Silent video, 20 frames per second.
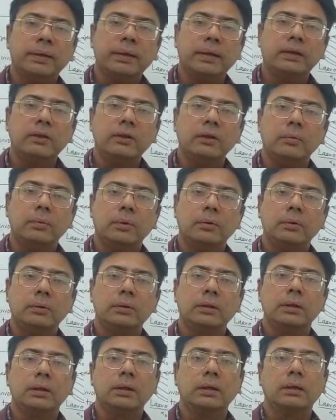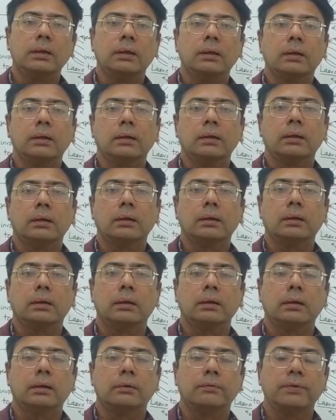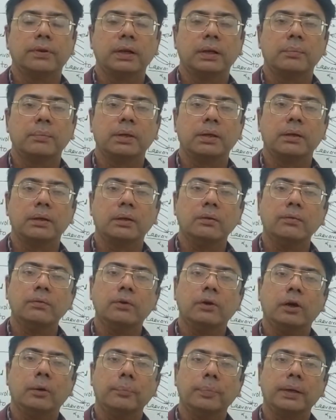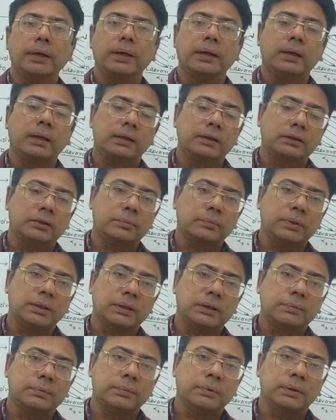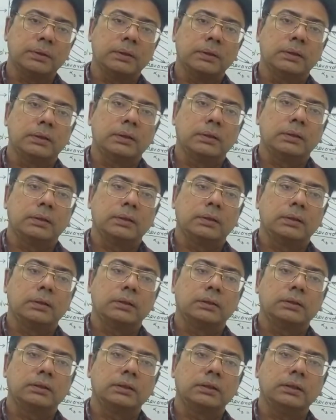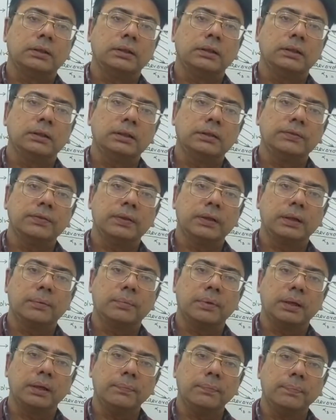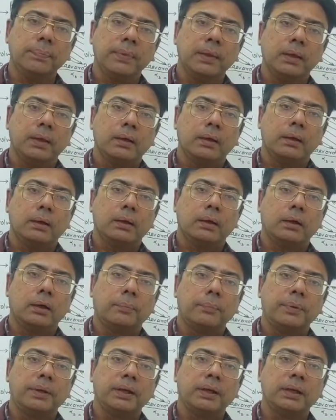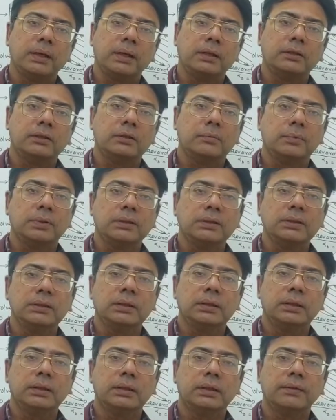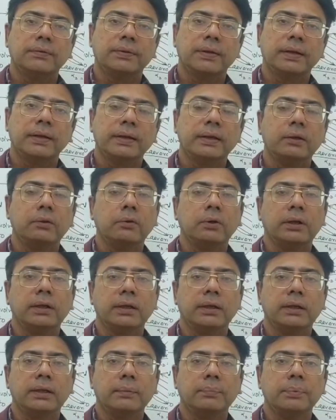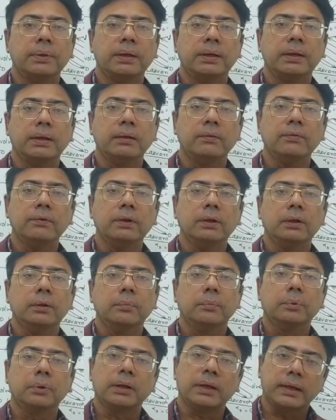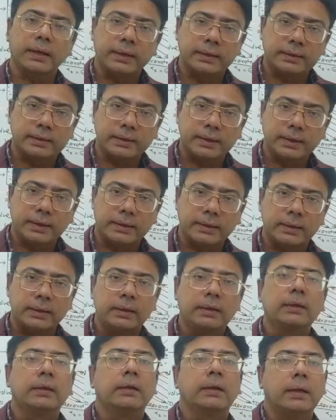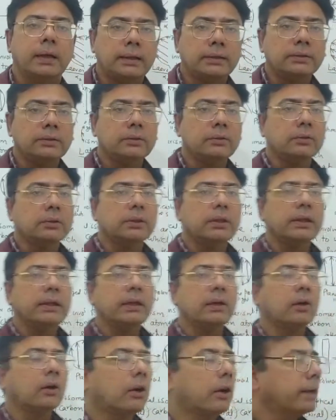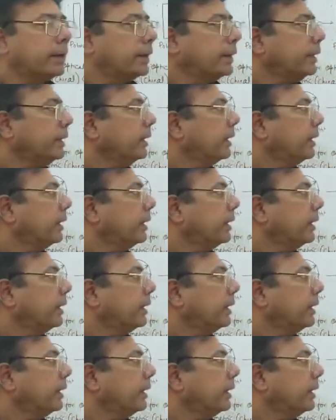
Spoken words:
tell you about the phenomenon of optical isomerism. See, in this phenomenon, optical isomers differently rotate the plane of polarized light. As you know that ordinary